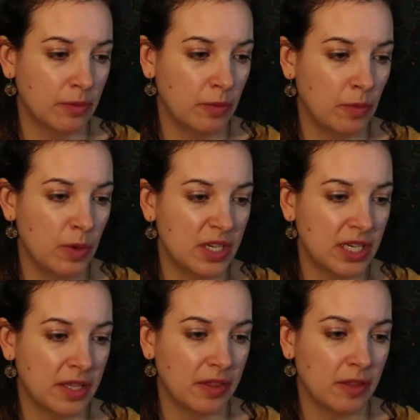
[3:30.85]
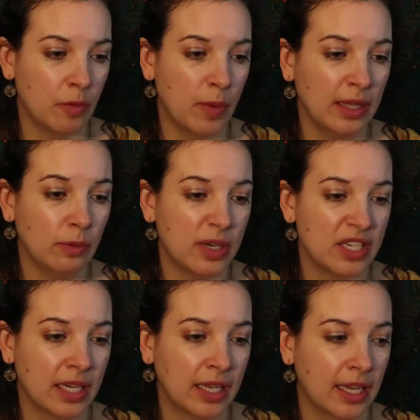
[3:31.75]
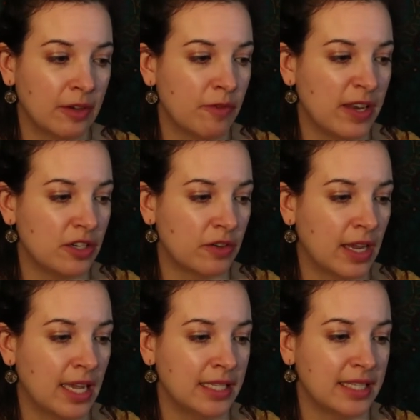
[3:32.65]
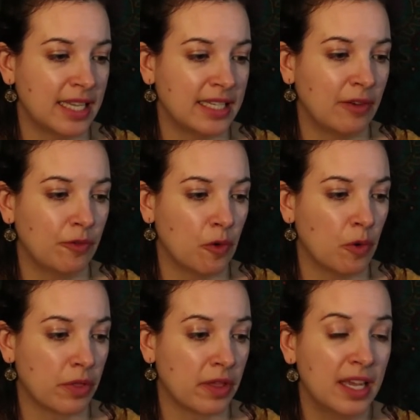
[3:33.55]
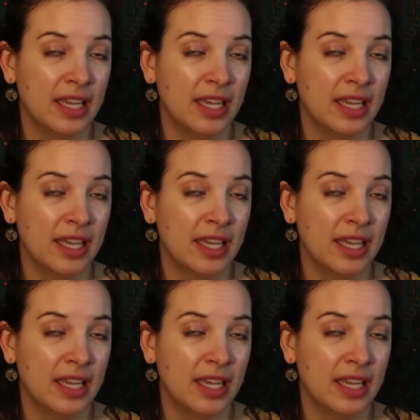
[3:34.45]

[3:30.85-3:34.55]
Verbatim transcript: wisheth the well-wishing adventurer in setting forth,